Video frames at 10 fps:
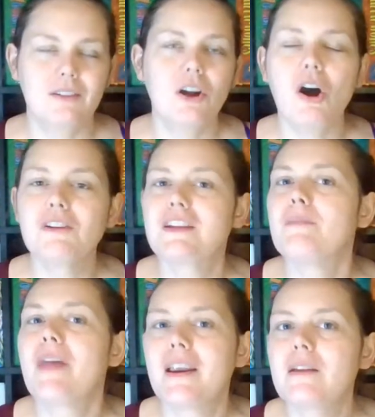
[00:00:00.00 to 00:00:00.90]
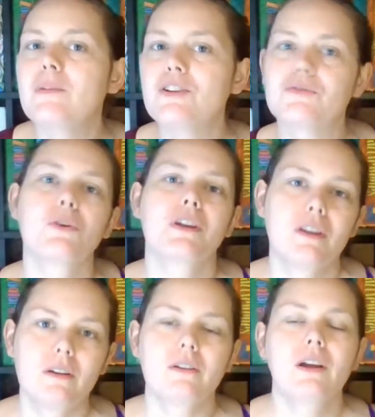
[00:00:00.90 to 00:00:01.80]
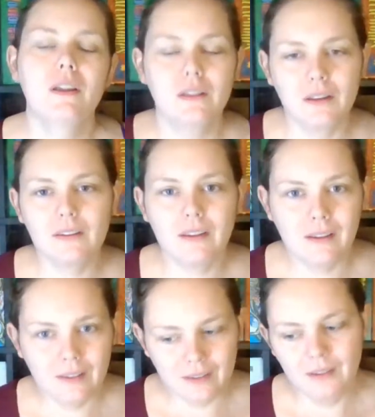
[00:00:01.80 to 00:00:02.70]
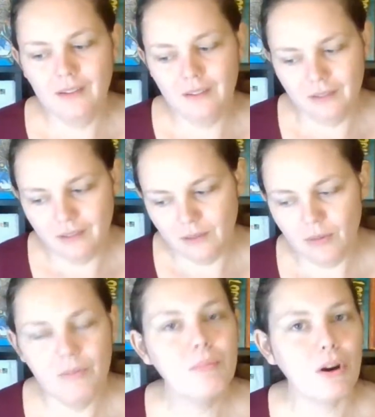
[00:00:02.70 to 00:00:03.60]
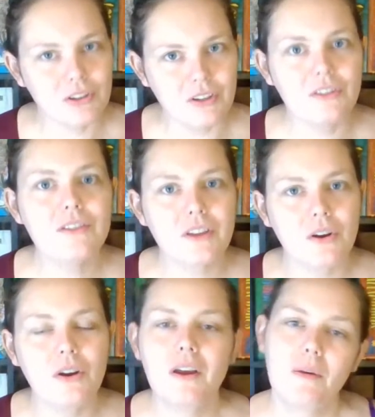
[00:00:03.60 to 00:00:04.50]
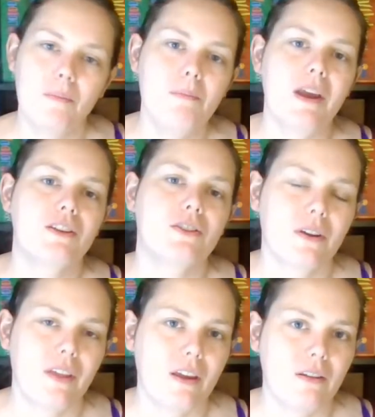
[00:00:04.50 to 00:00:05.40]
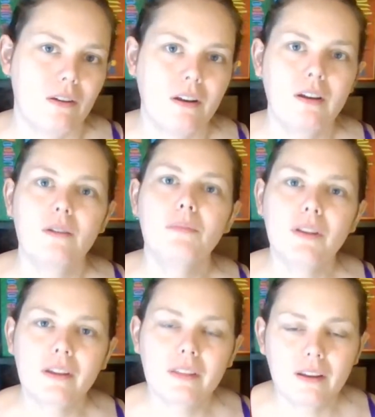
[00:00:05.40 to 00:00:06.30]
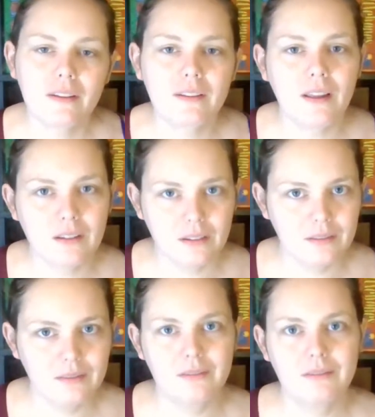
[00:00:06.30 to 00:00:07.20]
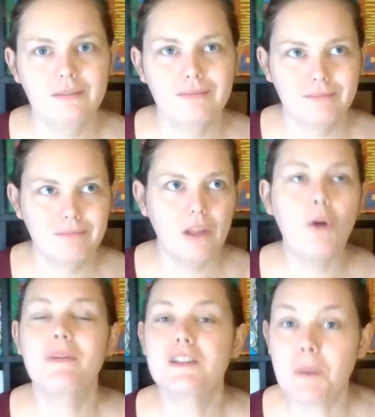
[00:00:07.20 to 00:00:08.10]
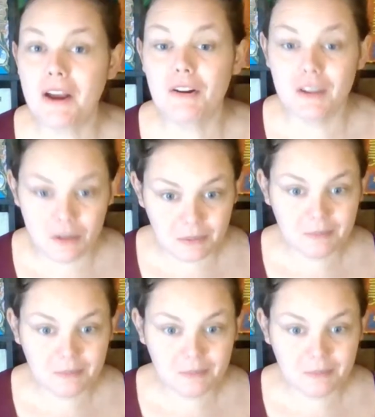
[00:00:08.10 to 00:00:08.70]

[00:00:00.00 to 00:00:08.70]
calls up that image for you. This is personal, so make sure that you're pulling things that help inspire you.